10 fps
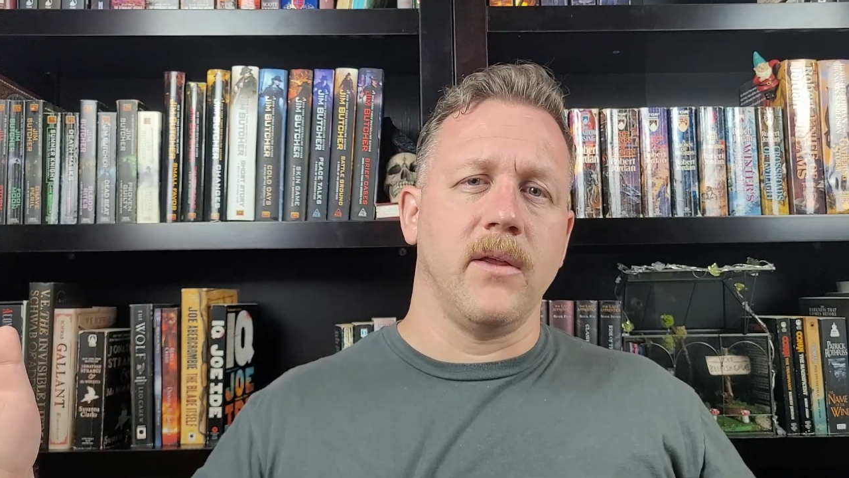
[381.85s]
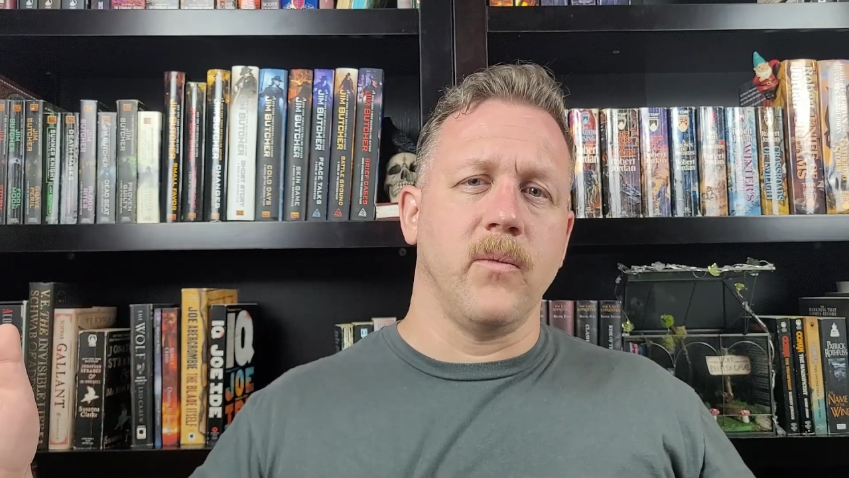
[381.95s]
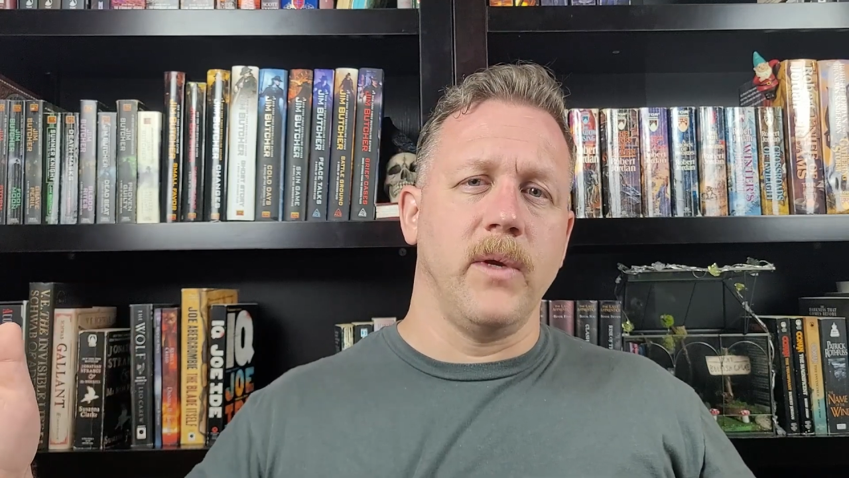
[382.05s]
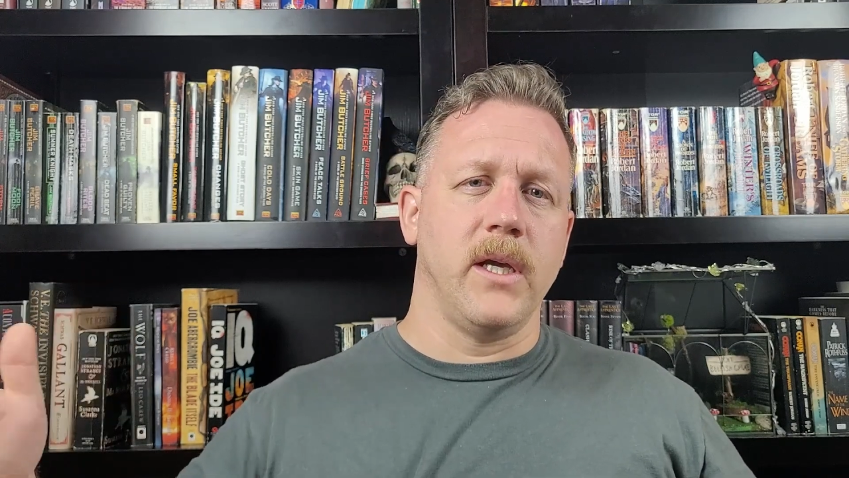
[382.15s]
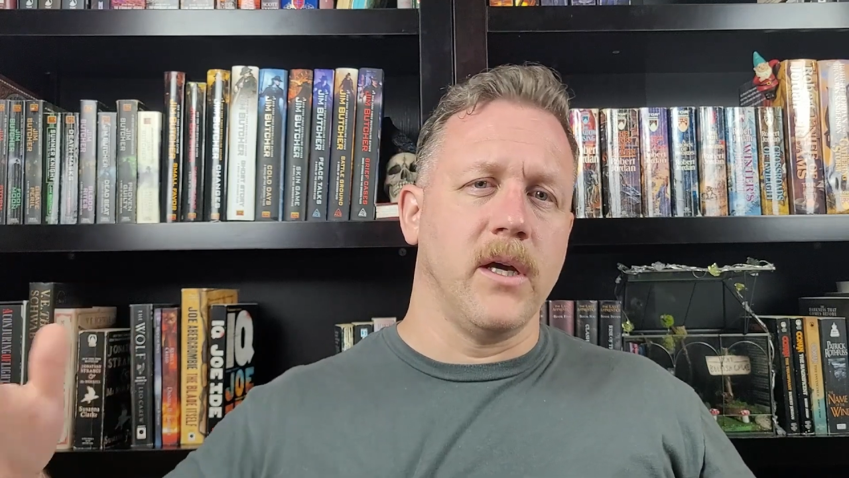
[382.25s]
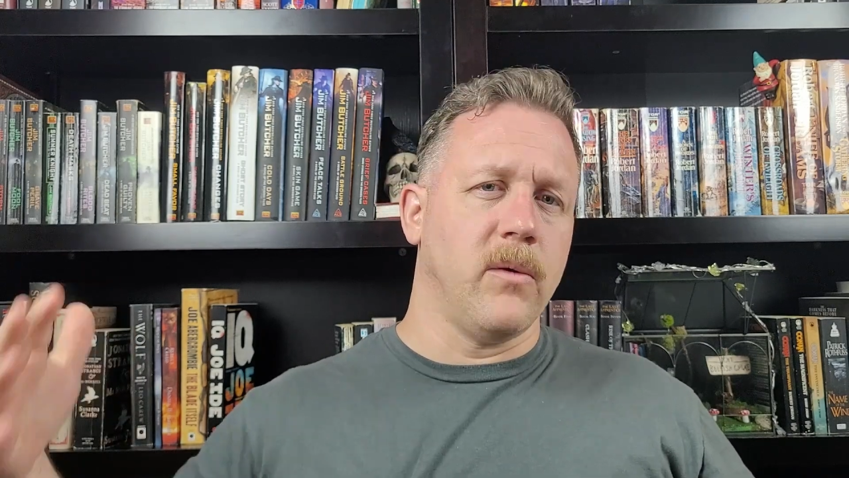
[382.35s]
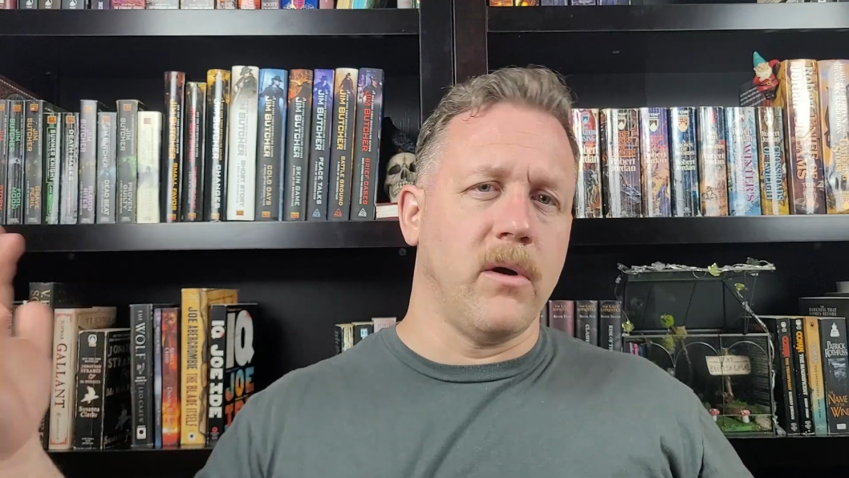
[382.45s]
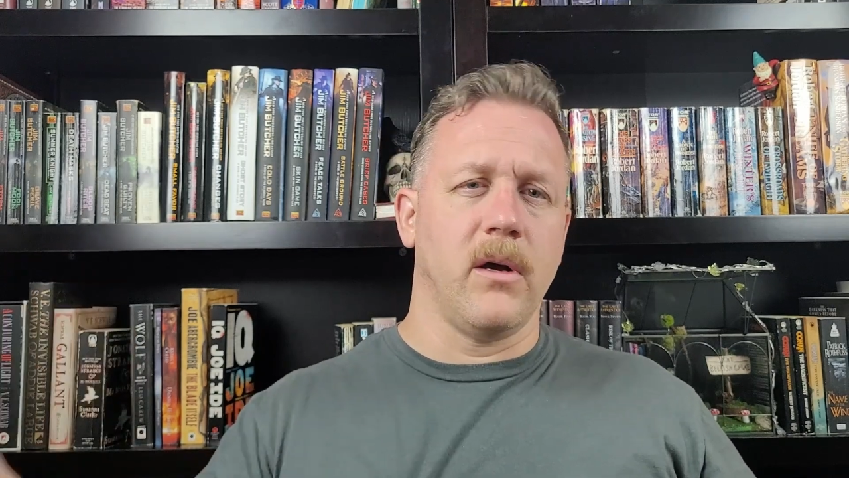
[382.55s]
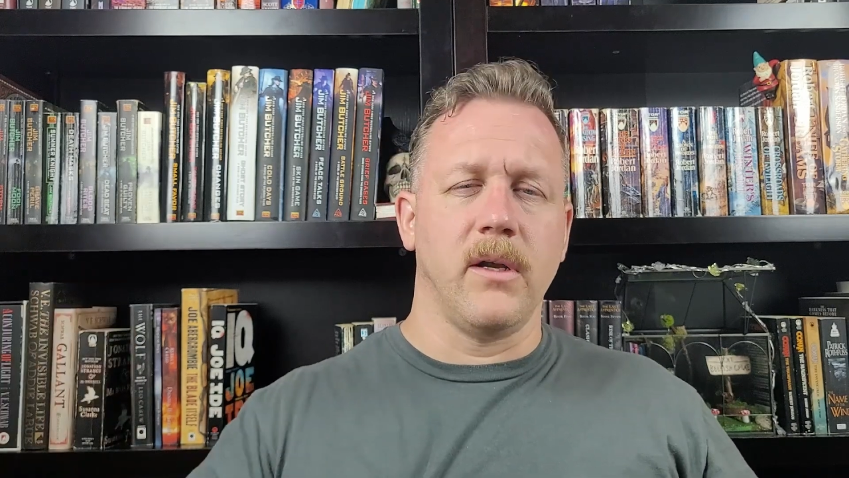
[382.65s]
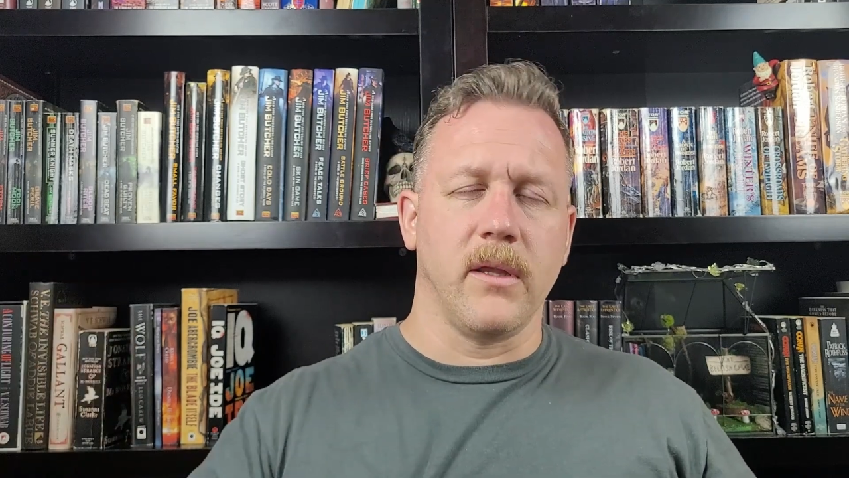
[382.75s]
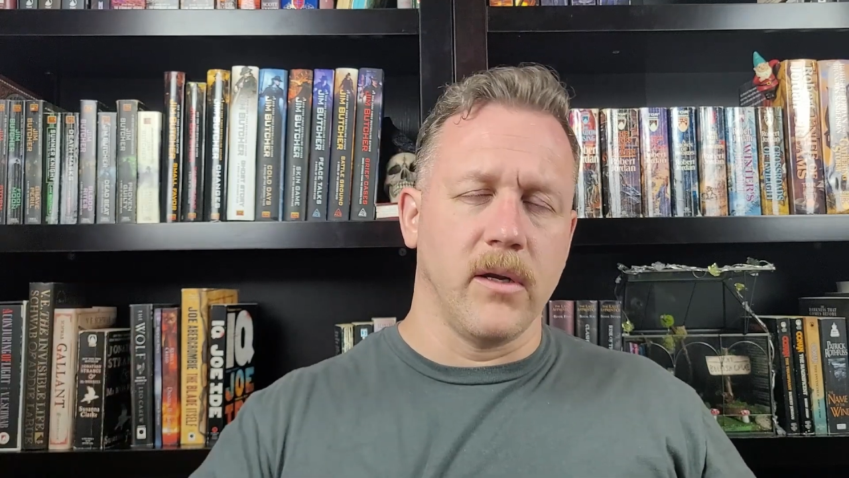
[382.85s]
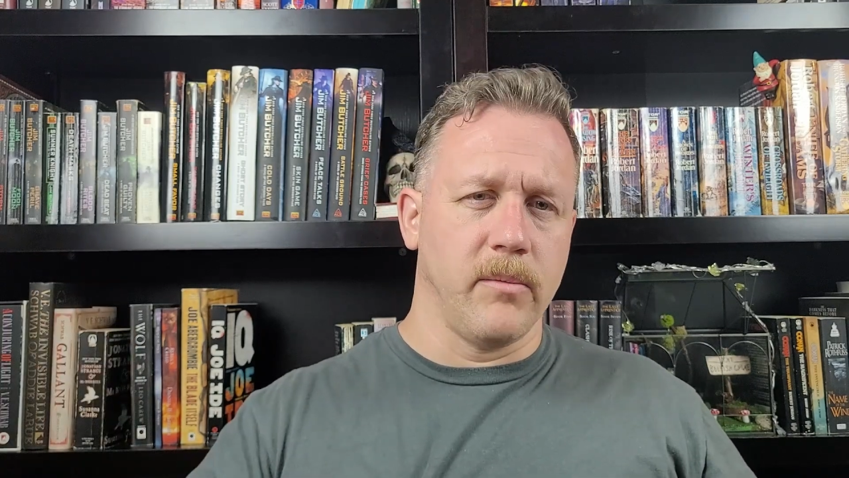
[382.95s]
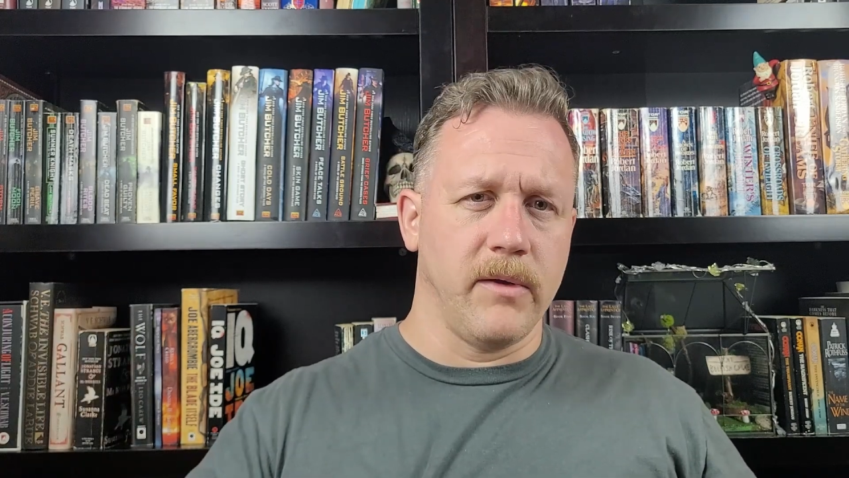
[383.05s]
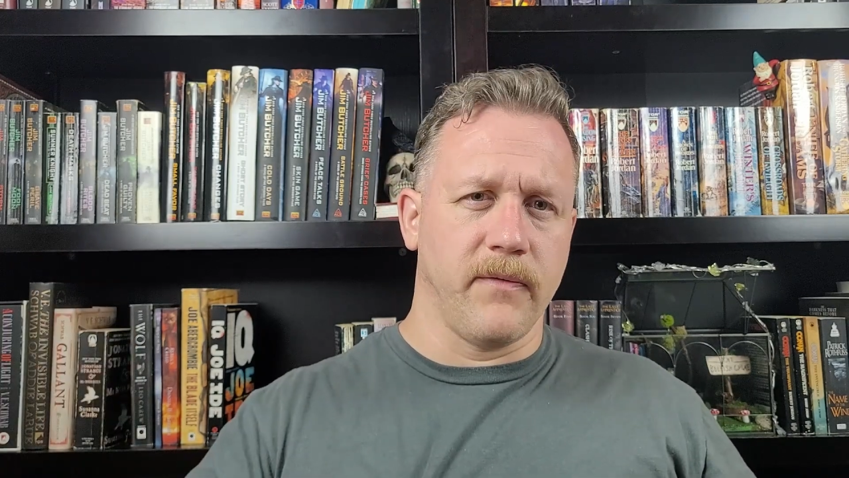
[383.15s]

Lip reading: we go on a little bit